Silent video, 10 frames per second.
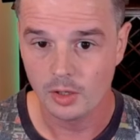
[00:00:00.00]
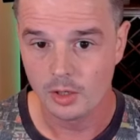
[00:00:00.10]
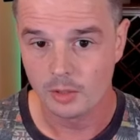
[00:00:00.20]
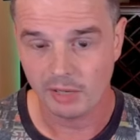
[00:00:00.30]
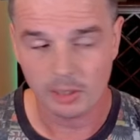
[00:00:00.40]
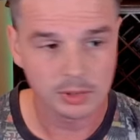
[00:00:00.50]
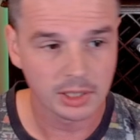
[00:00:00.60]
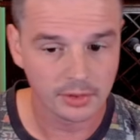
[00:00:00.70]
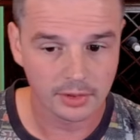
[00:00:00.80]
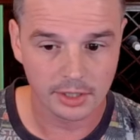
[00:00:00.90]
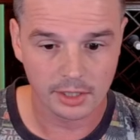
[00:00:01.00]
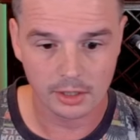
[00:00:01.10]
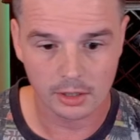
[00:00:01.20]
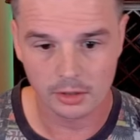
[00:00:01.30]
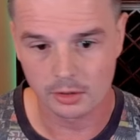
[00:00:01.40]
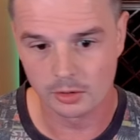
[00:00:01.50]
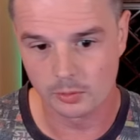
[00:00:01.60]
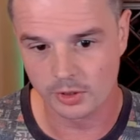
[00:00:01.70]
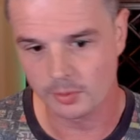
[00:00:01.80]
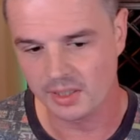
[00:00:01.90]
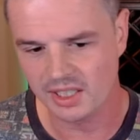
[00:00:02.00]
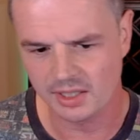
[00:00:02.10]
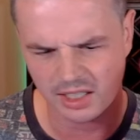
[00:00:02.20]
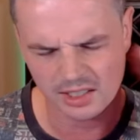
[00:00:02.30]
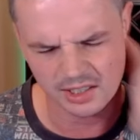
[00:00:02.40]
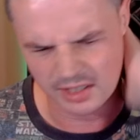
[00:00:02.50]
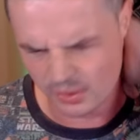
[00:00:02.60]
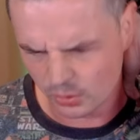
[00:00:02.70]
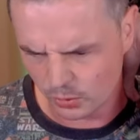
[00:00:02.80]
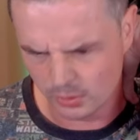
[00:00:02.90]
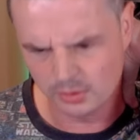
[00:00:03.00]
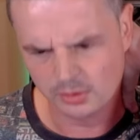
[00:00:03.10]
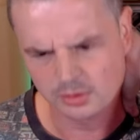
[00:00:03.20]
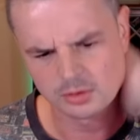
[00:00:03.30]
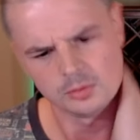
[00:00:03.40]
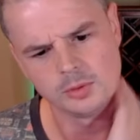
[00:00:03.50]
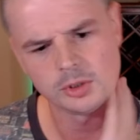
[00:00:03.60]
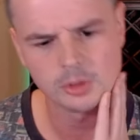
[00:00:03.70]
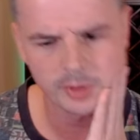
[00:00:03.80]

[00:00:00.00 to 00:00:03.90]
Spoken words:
Power plant there. We could be getting like Ugin, which could be